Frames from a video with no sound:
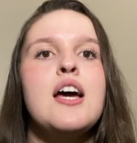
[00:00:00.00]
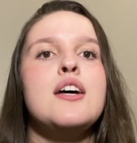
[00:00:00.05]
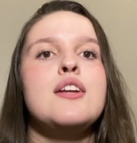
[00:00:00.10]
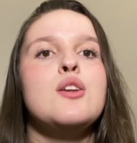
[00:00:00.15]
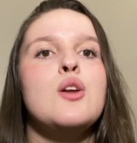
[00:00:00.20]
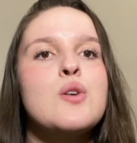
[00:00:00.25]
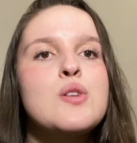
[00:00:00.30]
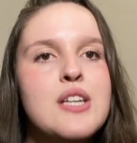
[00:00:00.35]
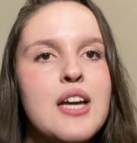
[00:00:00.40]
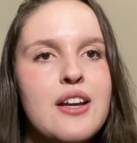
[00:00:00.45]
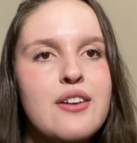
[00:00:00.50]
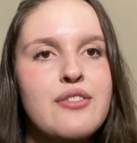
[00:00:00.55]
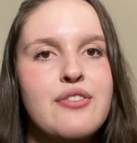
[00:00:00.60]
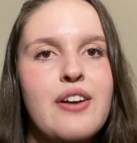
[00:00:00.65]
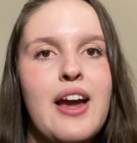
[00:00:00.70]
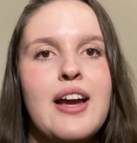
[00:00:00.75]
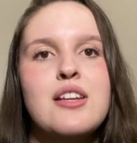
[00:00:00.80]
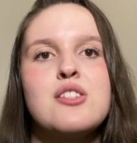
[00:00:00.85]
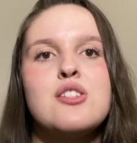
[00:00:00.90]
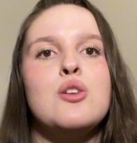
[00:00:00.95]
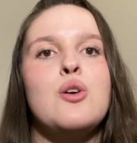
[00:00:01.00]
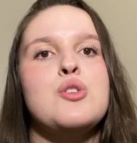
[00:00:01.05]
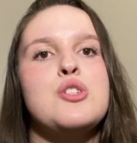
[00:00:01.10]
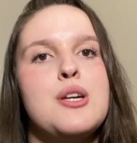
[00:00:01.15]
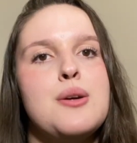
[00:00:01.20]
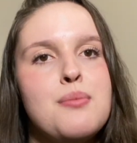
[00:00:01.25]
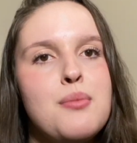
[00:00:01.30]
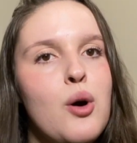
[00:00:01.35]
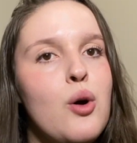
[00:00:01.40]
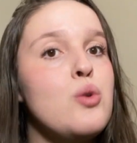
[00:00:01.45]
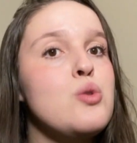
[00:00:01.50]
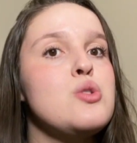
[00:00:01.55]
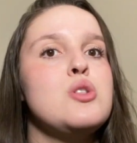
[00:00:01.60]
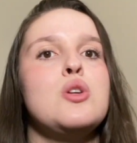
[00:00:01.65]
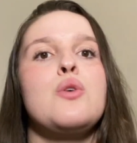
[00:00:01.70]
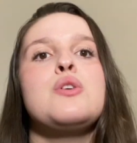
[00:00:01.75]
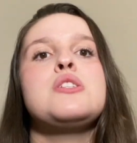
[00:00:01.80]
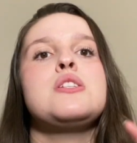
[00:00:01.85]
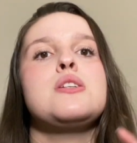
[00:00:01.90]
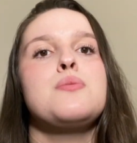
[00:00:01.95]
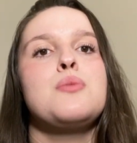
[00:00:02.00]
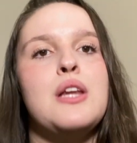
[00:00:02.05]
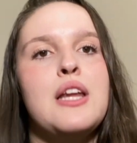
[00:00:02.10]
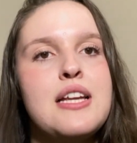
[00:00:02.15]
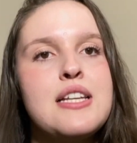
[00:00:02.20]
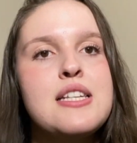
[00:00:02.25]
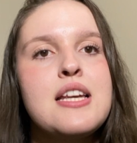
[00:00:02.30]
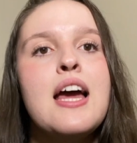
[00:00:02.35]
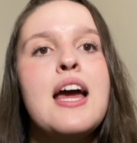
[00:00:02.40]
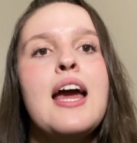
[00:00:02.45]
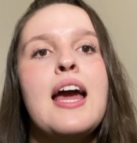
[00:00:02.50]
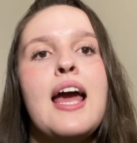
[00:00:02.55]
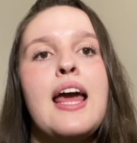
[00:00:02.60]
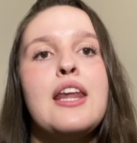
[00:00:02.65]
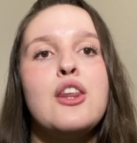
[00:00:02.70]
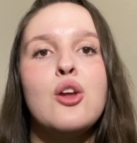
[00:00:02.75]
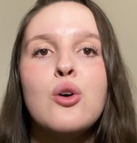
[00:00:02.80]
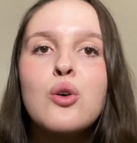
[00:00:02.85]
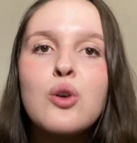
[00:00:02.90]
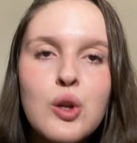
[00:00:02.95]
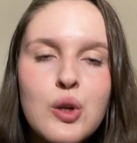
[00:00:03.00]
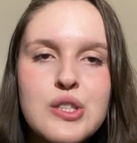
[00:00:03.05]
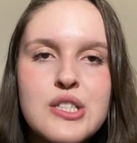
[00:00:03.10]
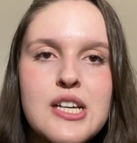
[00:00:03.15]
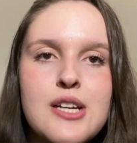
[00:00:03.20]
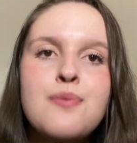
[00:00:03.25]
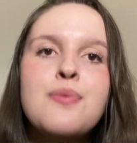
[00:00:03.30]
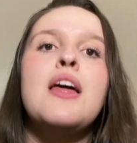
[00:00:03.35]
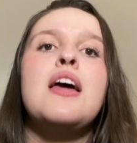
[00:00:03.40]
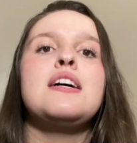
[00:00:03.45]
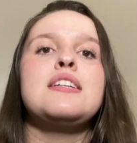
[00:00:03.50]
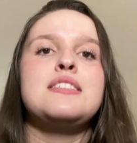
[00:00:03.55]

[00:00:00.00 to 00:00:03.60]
no side effects, no G M Os, no stimulants, and no gluten,